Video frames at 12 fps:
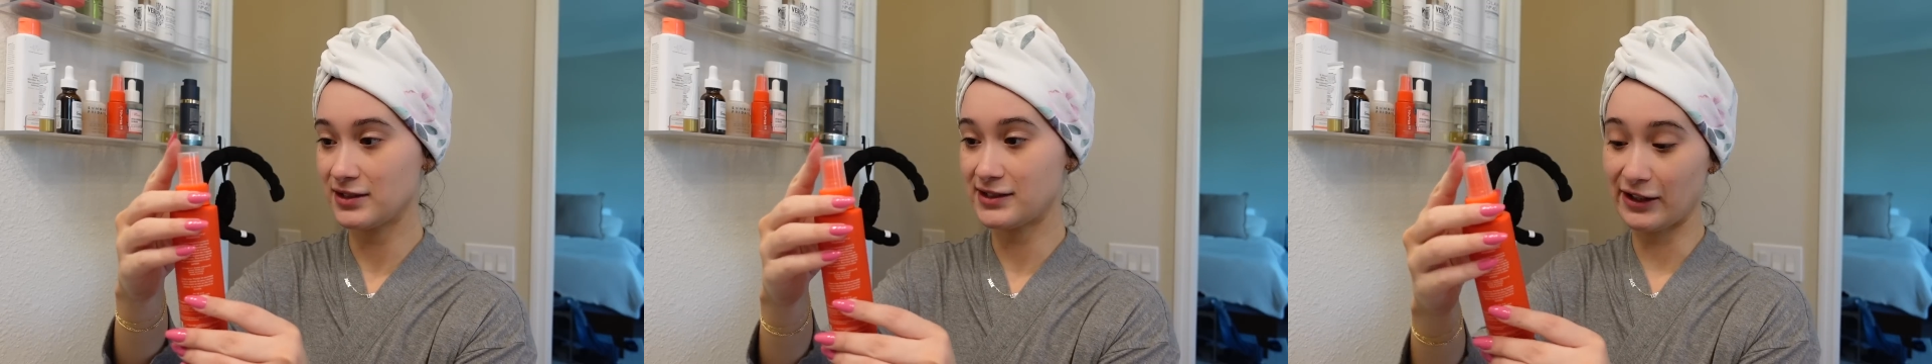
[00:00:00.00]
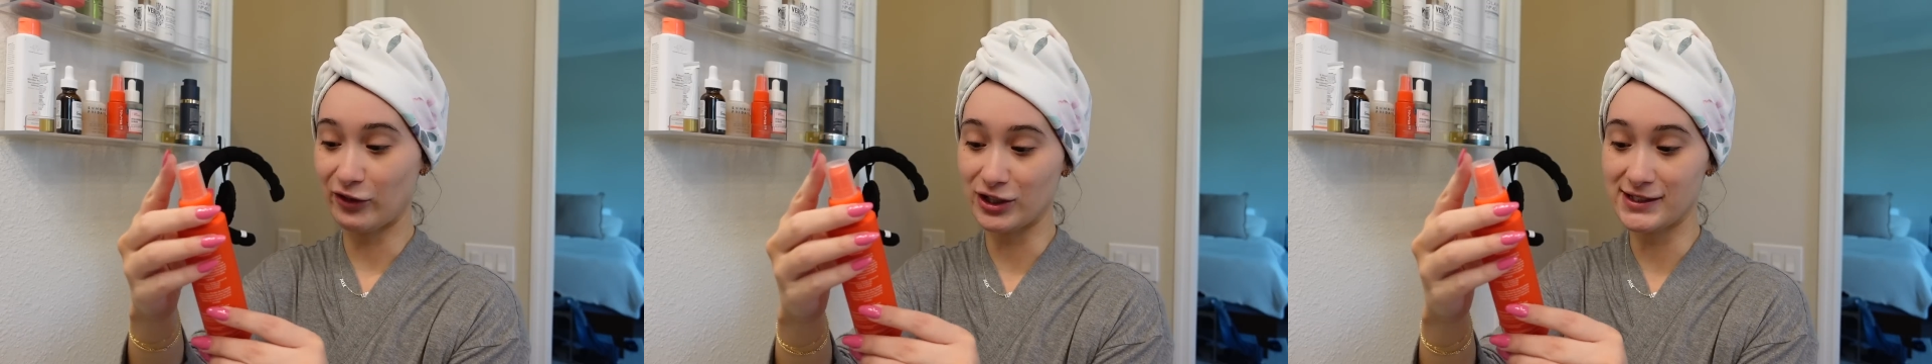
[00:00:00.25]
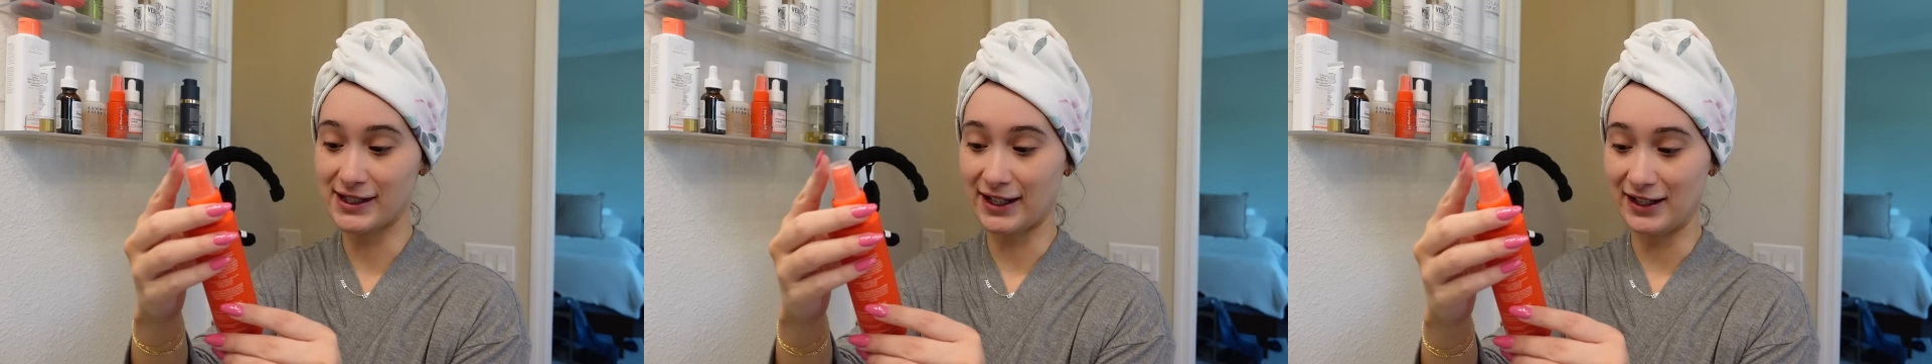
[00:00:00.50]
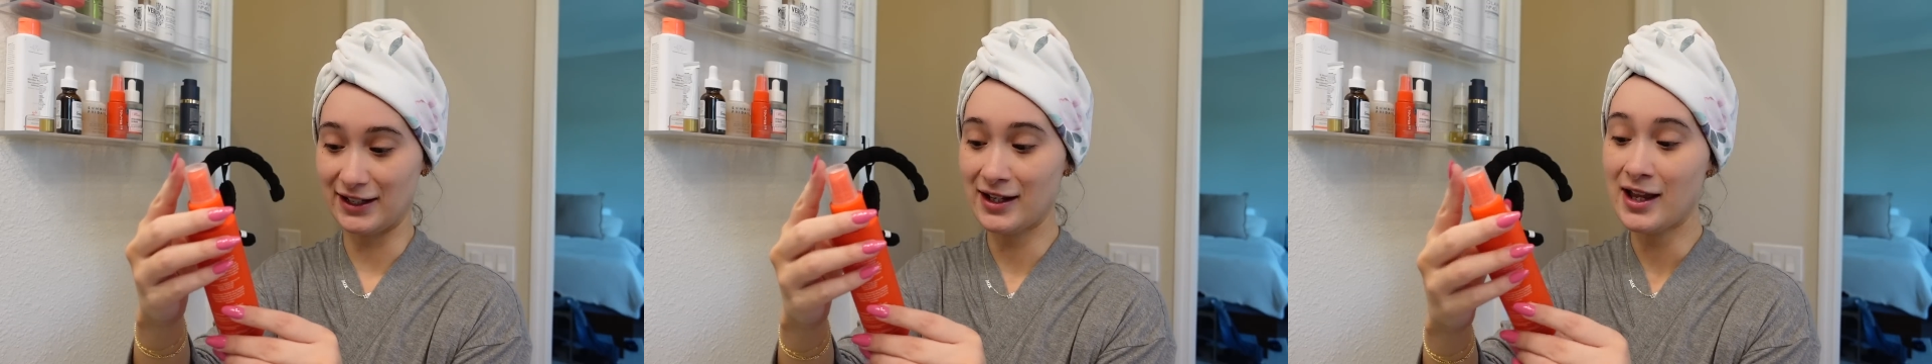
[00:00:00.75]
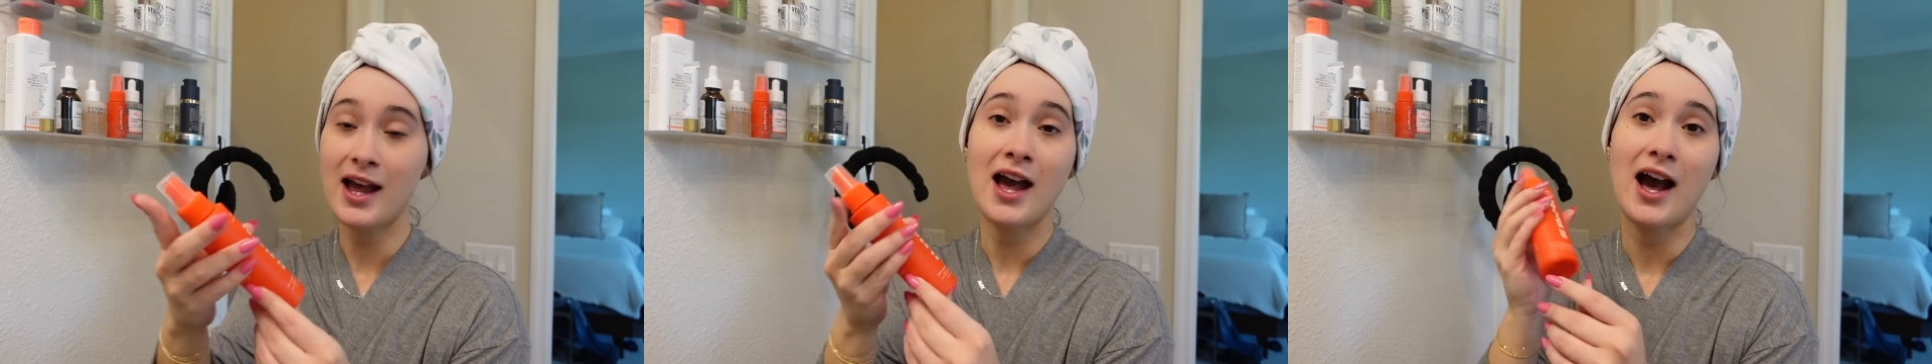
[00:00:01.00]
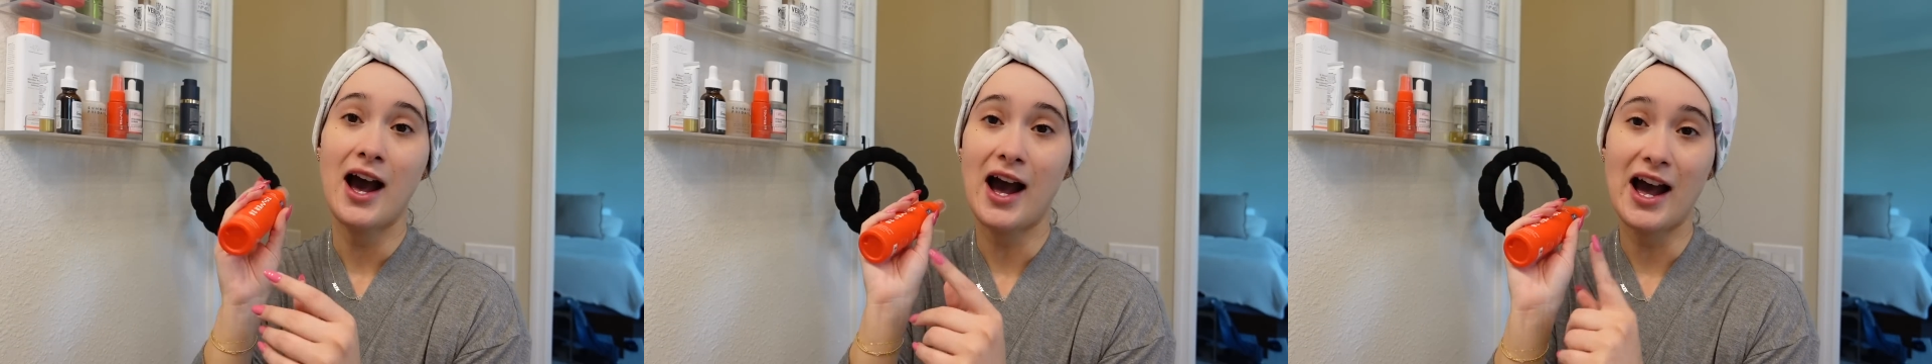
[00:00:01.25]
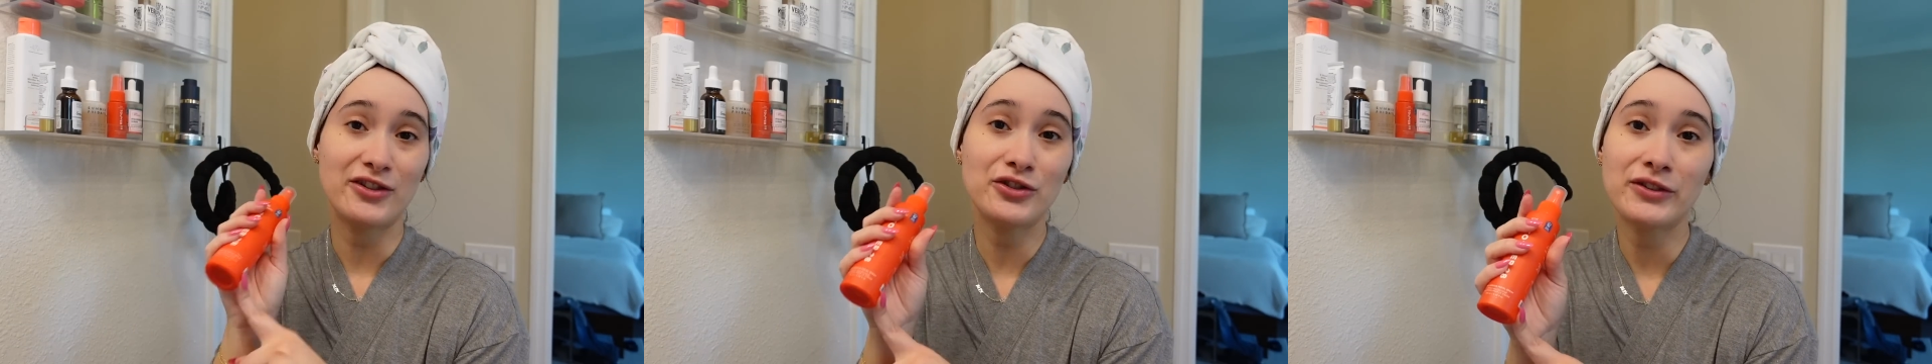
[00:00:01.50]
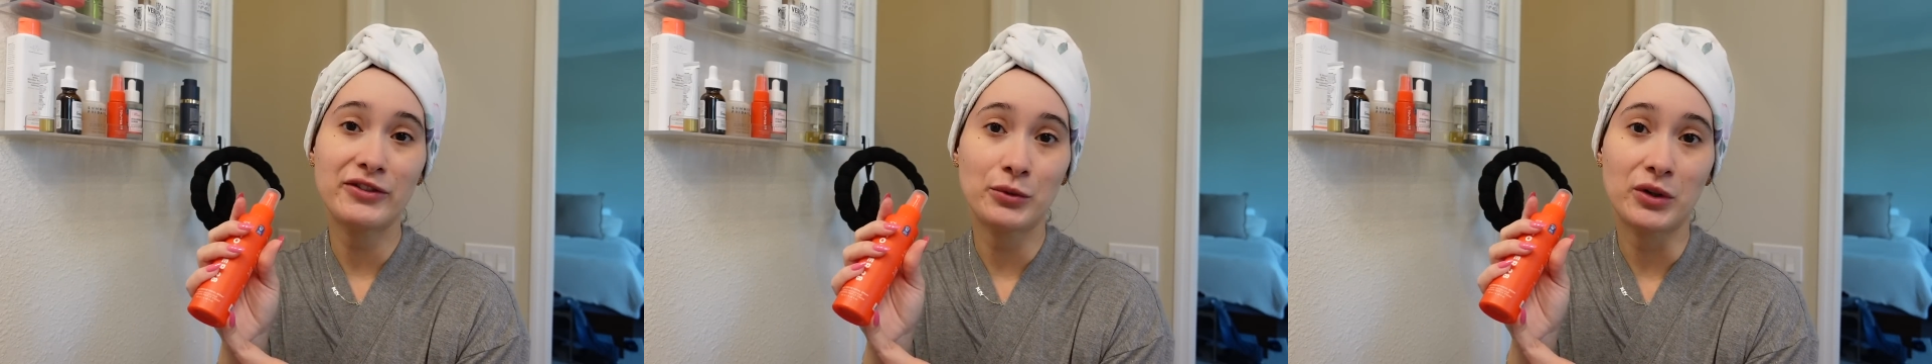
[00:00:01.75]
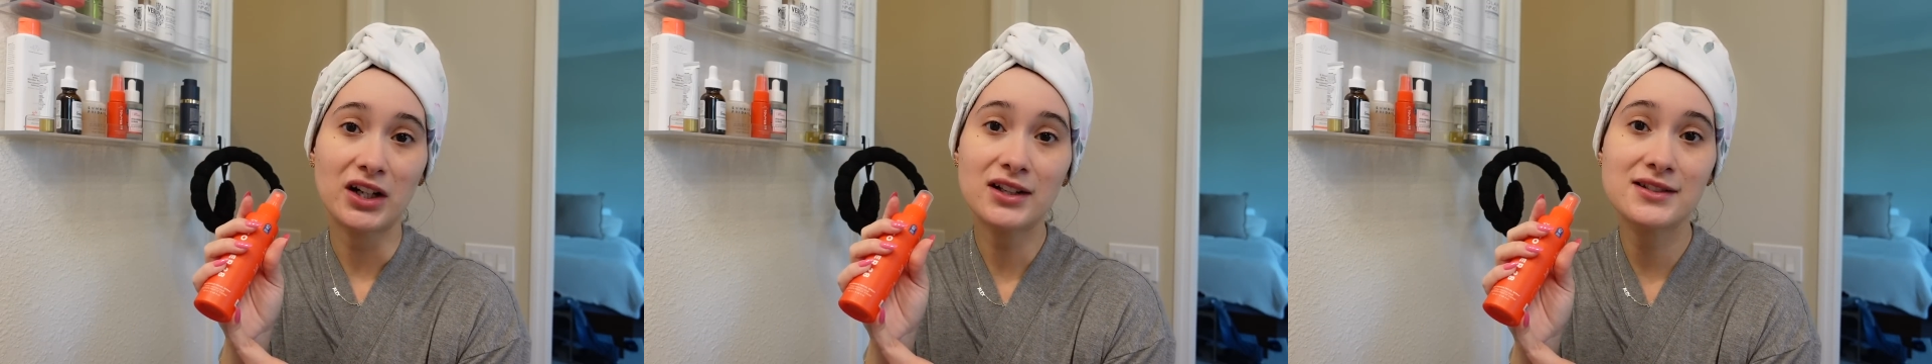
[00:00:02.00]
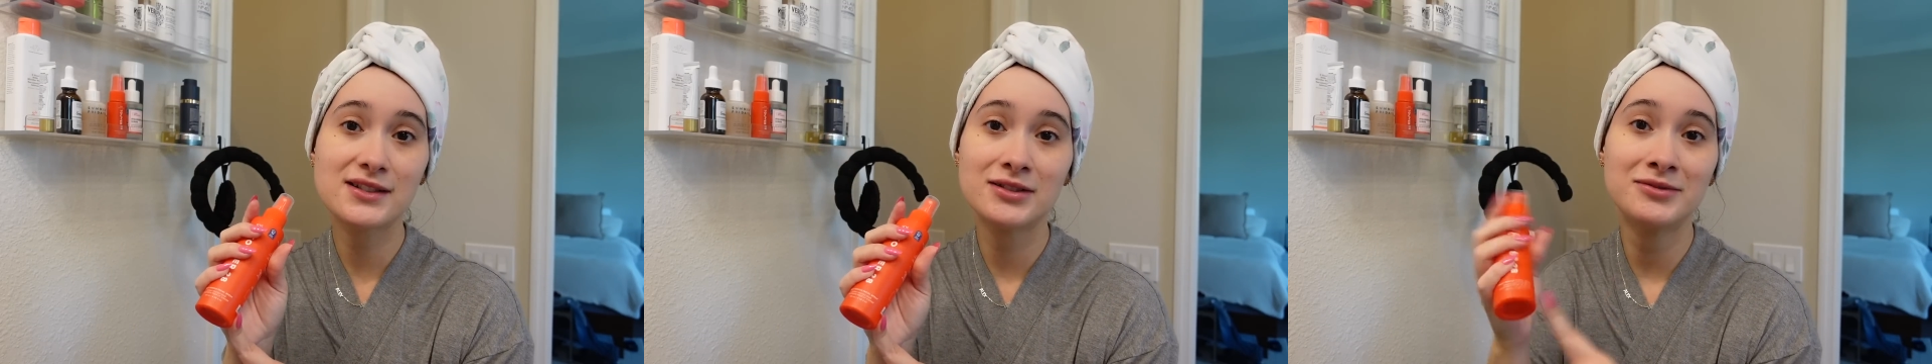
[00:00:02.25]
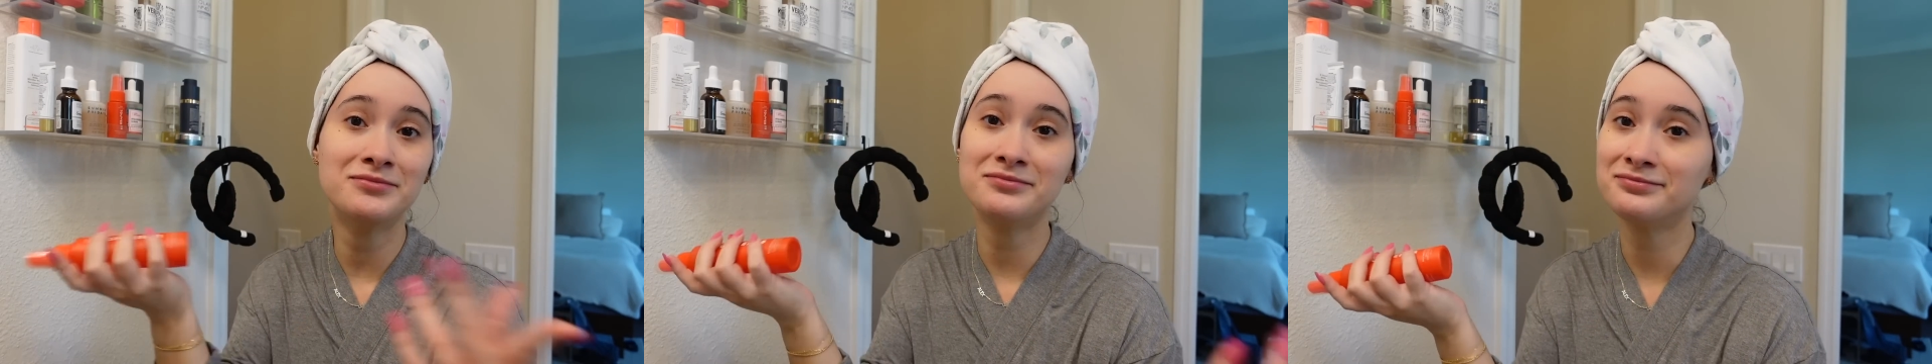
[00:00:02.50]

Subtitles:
Save Our Skin. I don't know if it works.